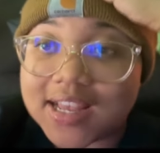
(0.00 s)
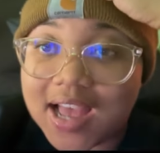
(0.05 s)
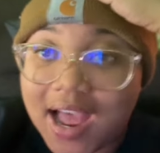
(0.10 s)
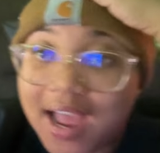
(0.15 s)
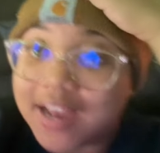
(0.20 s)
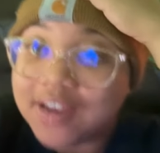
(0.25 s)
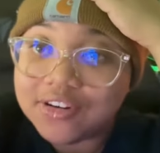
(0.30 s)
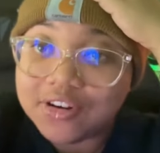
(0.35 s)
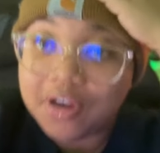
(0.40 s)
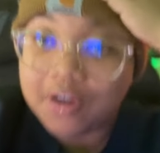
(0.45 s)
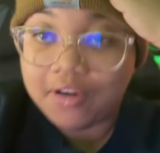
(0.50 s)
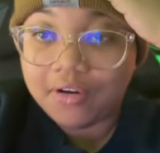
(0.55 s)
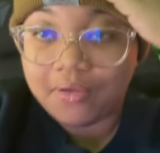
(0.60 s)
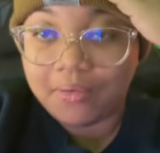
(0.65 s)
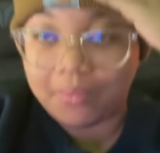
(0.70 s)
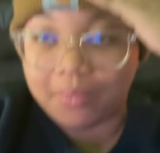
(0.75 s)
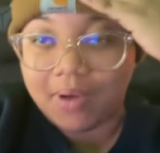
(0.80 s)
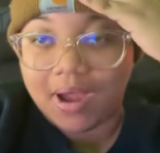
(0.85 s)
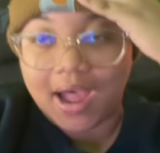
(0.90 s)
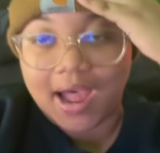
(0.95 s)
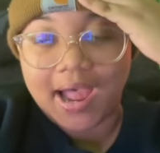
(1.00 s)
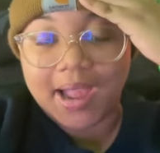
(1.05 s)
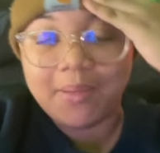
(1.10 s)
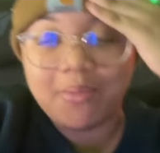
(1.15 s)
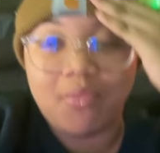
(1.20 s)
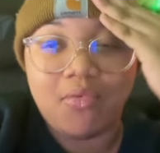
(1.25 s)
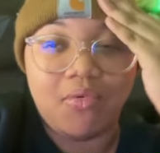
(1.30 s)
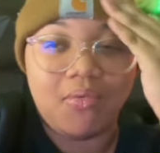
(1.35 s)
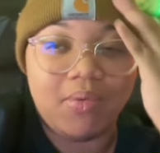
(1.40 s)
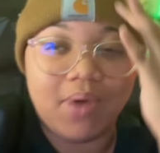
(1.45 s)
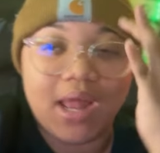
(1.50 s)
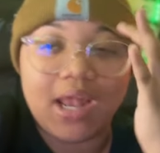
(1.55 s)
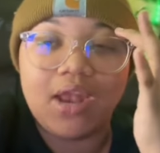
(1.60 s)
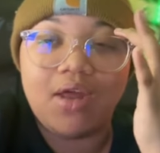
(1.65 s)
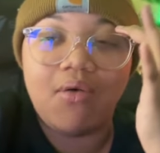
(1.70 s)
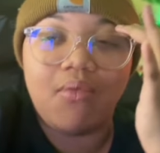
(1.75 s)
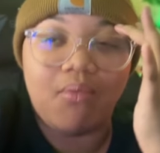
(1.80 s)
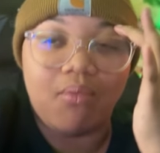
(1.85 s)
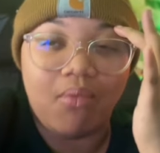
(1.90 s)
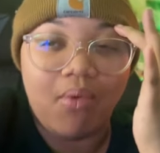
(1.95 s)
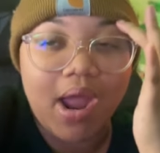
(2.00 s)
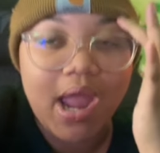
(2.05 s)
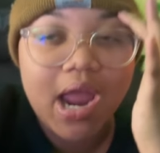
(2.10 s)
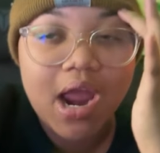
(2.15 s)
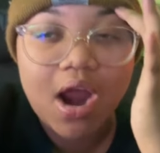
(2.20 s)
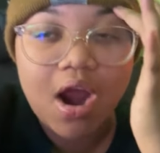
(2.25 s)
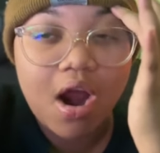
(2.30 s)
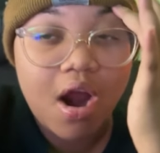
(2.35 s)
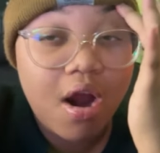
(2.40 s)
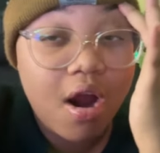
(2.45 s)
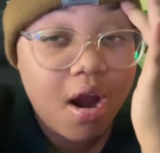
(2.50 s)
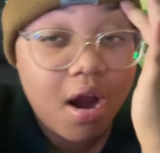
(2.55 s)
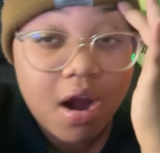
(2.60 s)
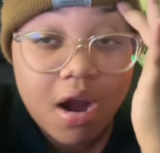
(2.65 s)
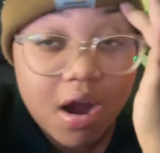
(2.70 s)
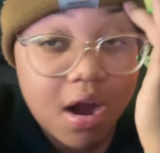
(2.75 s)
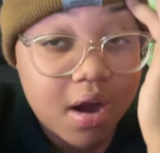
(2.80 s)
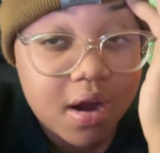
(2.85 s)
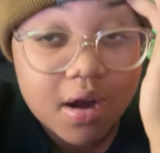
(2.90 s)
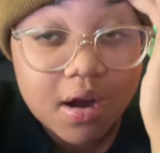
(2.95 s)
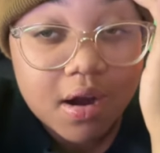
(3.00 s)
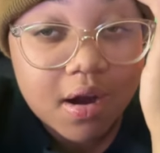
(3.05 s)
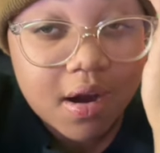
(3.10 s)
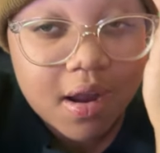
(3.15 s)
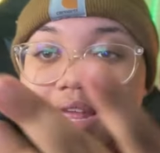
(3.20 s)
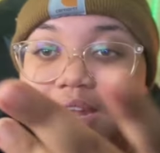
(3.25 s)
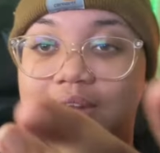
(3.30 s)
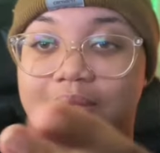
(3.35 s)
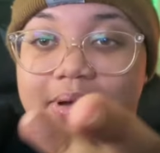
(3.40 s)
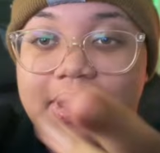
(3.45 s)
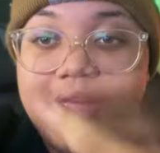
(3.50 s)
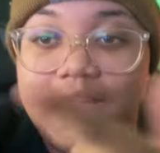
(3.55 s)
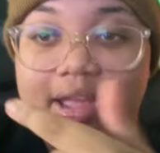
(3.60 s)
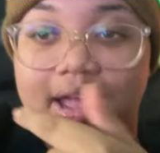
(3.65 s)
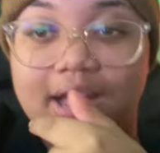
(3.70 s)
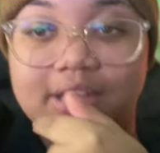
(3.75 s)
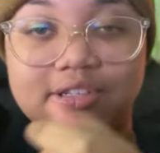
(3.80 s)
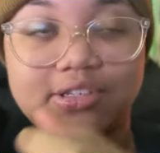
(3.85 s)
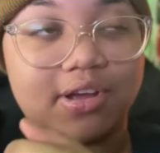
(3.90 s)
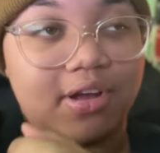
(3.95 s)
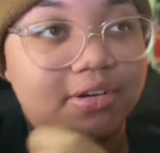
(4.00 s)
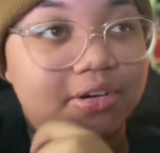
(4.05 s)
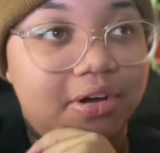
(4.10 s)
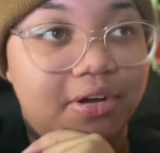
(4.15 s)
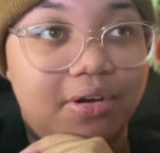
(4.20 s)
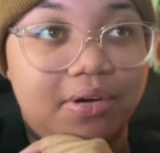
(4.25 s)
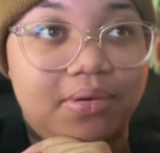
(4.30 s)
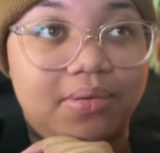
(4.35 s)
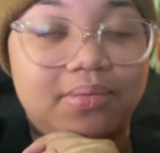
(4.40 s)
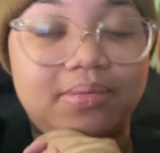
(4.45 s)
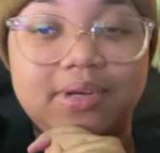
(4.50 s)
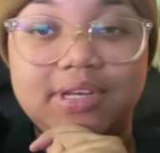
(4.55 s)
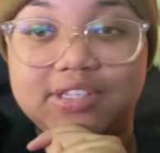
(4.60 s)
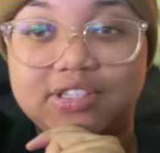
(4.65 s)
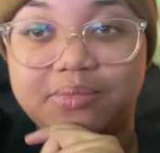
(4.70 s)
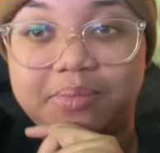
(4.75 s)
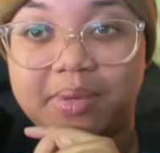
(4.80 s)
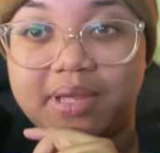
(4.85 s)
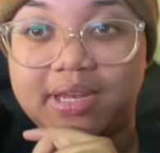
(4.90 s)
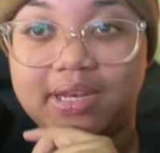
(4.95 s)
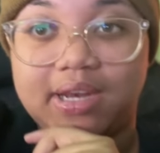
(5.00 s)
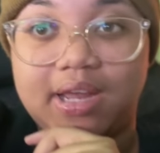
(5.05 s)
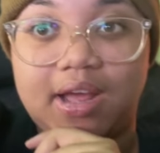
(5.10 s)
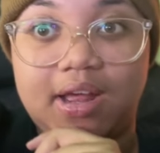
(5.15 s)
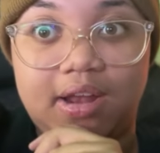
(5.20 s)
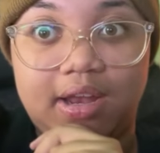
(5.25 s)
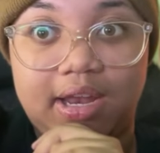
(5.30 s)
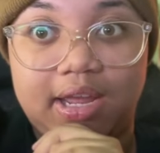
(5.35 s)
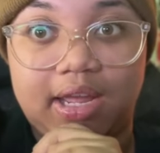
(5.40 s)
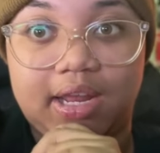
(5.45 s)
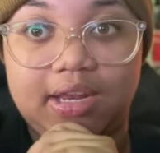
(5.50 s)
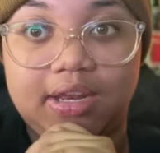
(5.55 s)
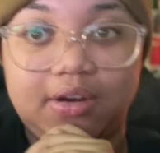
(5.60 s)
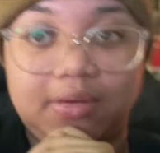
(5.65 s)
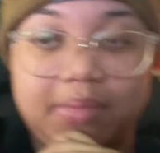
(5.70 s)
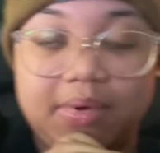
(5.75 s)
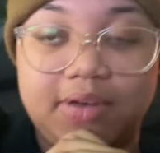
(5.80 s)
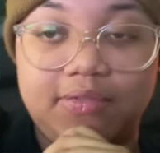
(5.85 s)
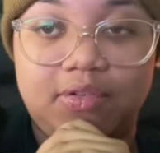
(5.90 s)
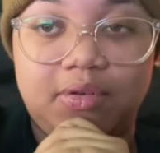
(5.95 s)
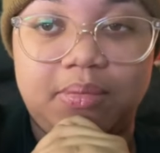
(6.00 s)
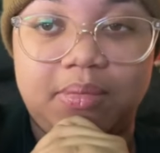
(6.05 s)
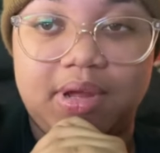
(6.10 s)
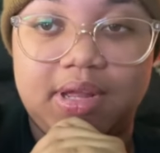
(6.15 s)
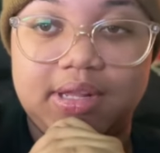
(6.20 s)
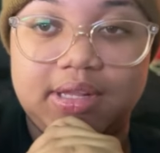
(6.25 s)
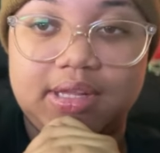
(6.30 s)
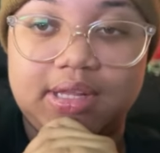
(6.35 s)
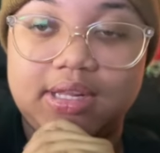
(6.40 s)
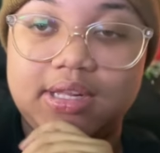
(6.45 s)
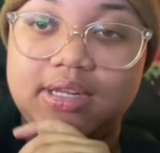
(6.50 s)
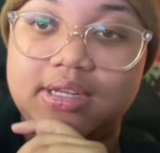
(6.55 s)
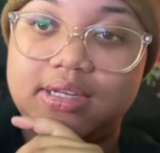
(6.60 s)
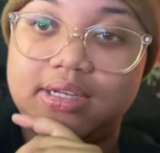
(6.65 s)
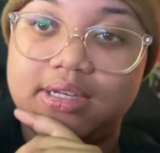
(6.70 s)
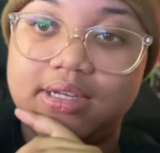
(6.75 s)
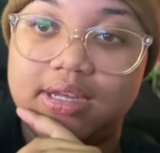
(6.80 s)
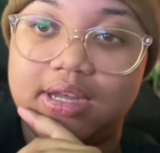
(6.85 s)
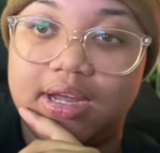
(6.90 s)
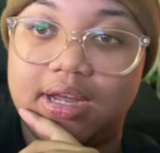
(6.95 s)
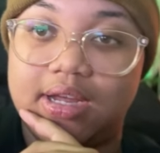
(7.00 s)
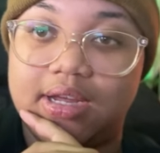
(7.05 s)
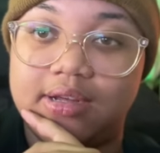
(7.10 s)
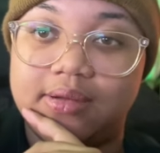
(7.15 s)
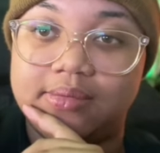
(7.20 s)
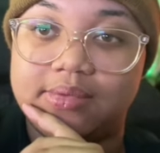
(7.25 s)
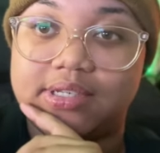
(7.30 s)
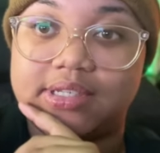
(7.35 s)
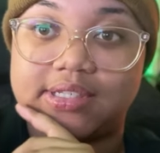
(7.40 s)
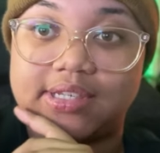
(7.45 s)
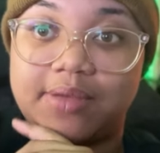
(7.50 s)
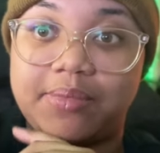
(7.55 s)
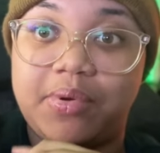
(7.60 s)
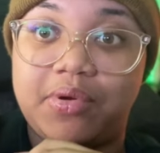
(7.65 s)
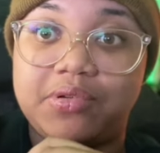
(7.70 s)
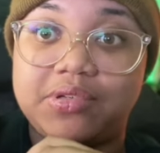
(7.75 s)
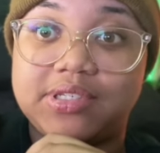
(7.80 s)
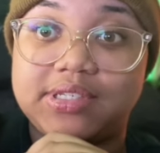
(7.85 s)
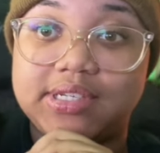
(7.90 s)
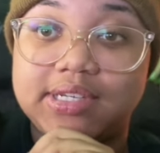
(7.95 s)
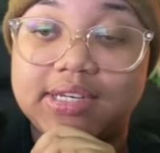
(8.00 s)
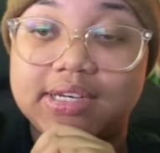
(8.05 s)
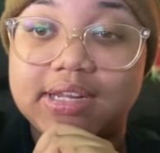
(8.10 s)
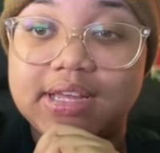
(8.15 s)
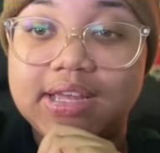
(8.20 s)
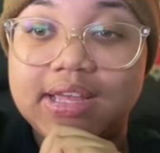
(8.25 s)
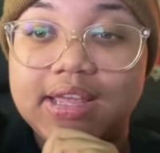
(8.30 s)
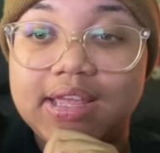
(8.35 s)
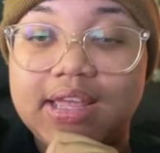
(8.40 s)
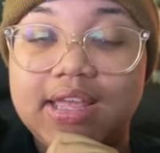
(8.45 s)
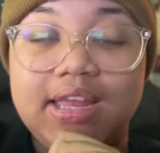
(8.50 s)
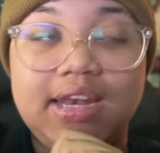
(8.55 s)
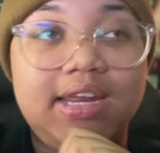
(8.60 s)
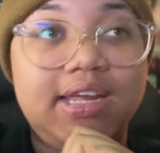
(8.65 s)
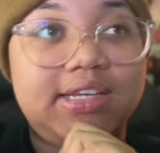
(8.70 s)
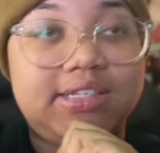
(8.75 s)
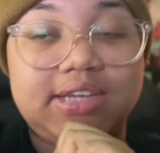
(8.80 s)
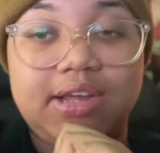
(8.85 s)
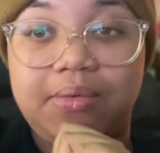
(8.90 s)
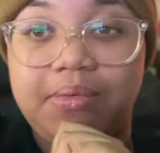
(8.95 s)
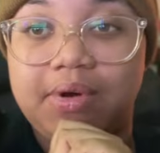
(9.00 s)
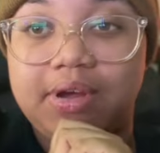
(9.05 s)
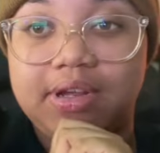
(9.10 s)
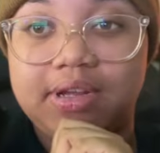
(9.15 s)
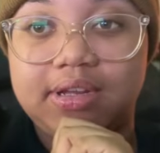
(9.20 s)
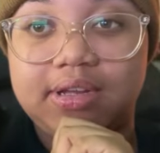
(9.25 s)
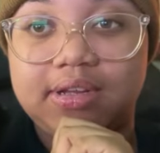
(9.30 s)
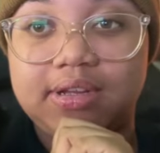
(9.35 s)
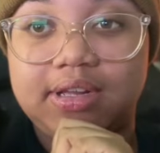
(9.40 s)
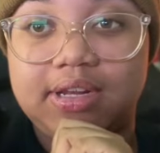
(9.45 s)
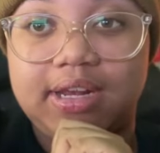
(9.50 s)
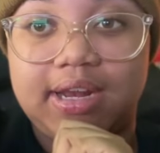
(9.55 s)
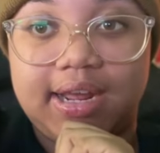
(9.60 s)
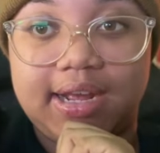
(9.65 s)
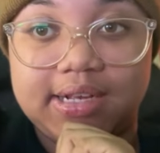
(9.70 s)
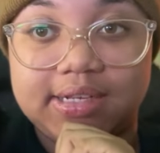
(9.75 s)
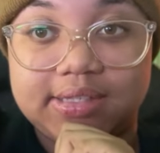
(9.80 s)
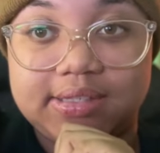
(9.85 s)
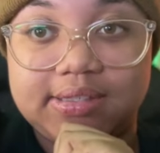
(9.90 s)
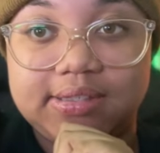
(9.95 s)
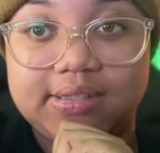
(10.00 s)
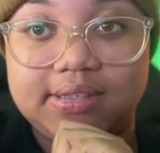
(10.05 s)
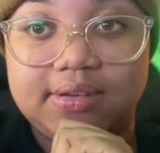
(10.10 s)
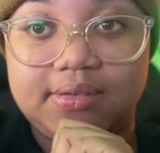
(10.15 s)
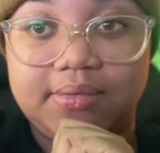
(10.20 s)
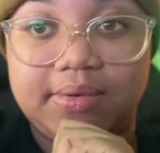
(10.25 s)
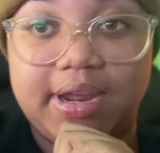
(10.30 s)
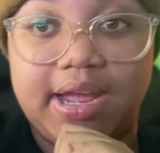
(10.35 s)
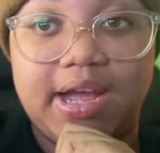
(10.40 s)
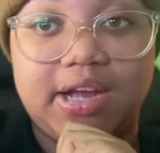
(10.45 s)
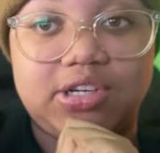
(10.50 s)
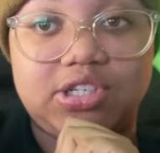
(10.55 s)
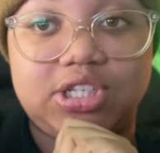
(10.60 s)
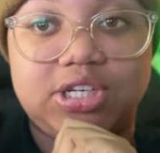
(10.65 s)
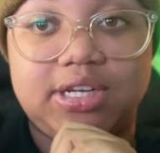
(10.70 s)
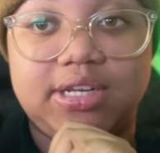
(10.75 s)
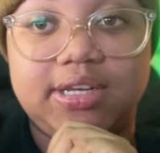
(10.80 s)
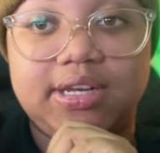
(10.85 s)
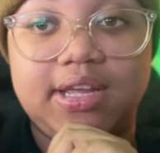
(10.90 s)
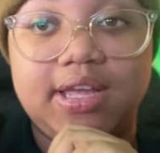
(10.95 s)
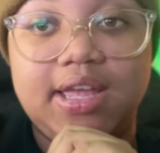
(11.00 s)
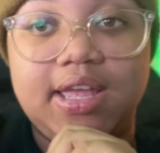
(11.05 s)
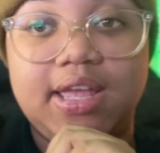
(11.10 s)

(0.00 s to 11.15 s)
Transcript: I know, I'm well aware. Anyway, as y'all know, it's been like a little bit of a month since I posted an ITAEWON class reaction.